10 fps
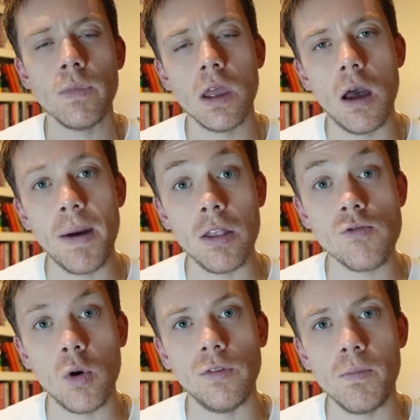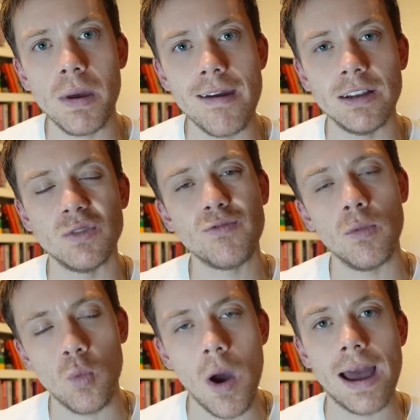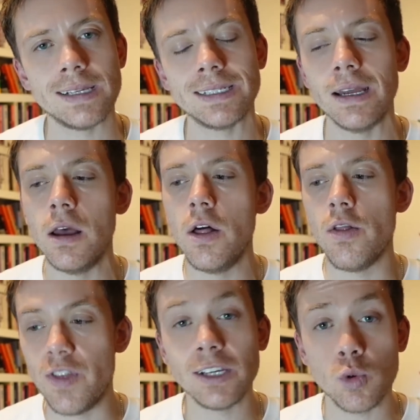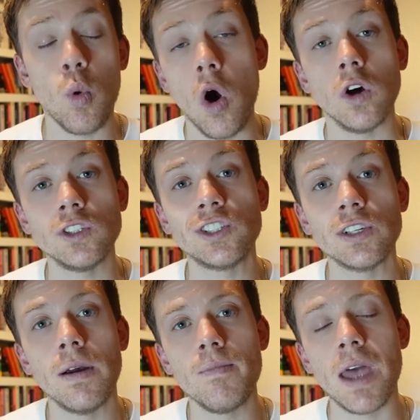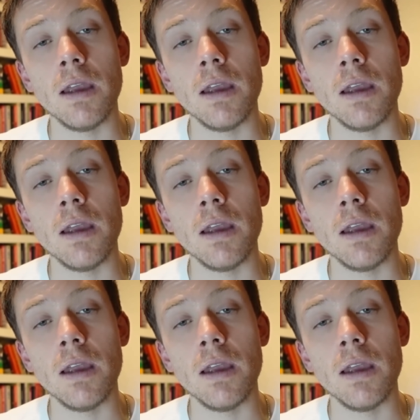about the role of imperialism from the West. This was a